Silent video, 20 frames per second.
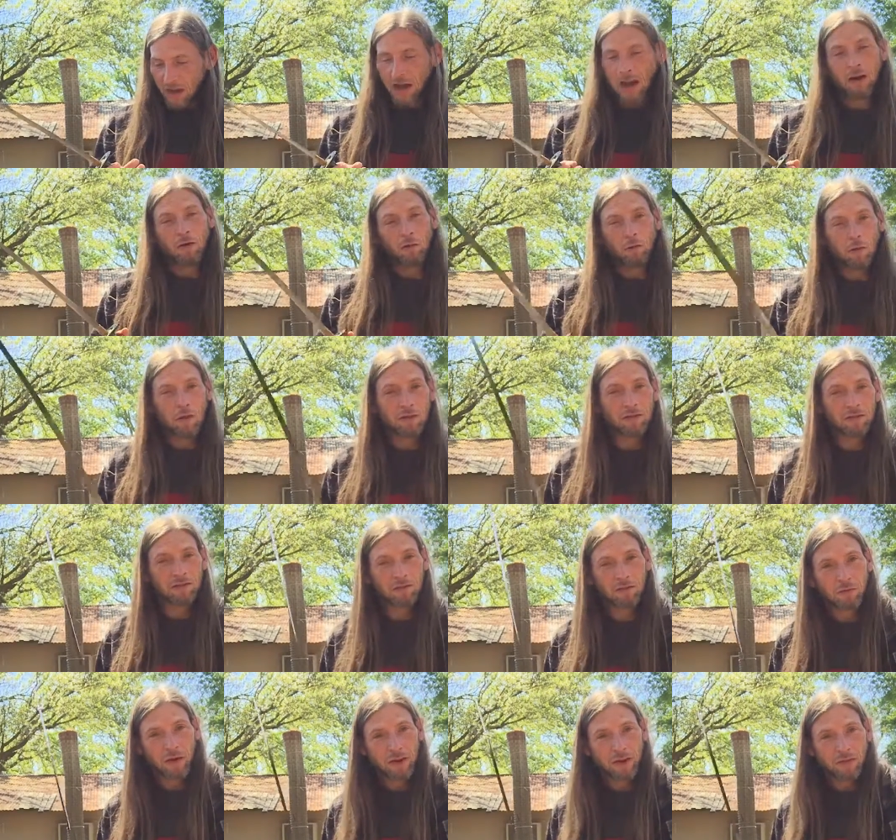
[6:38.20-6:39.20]
I want
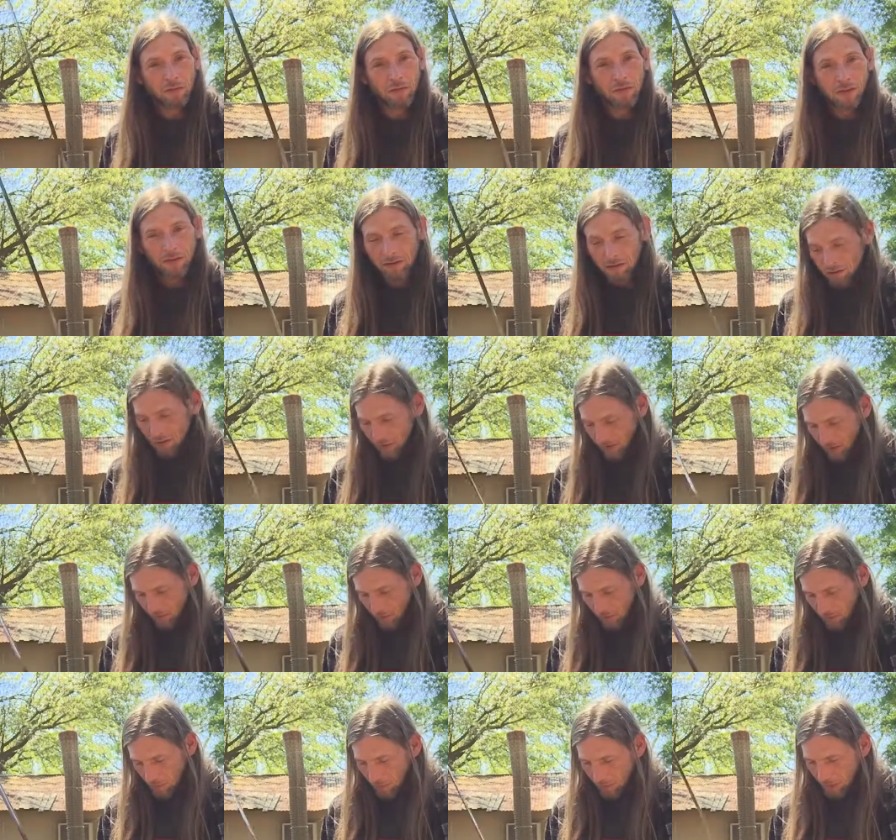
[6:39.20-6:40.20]
to recommend it to
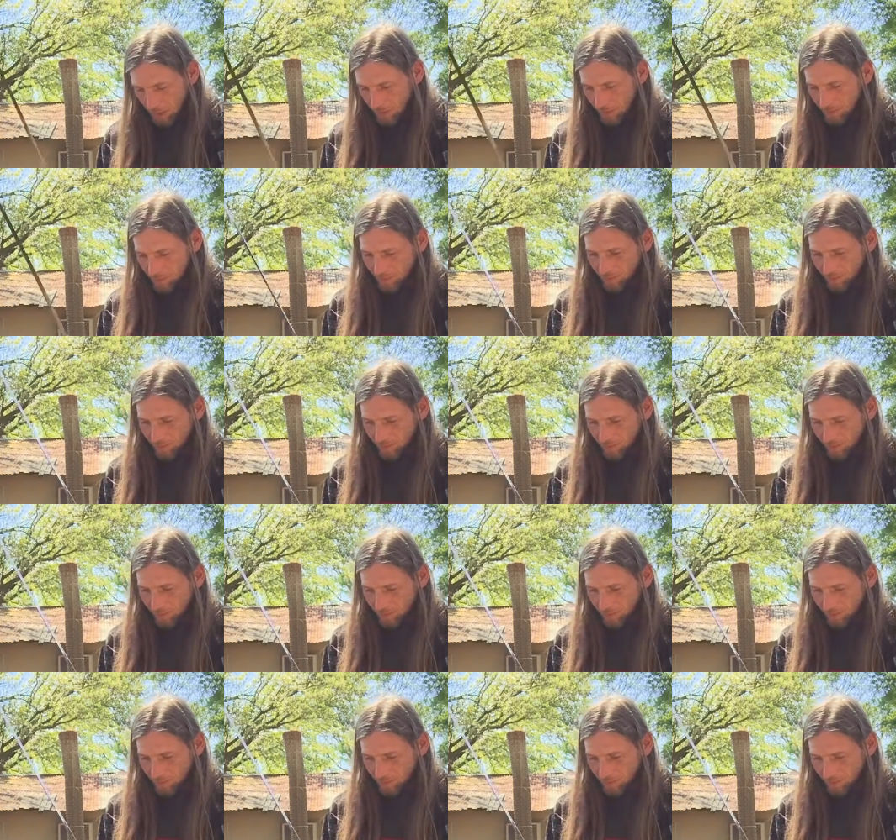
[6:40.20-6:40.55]
everybody.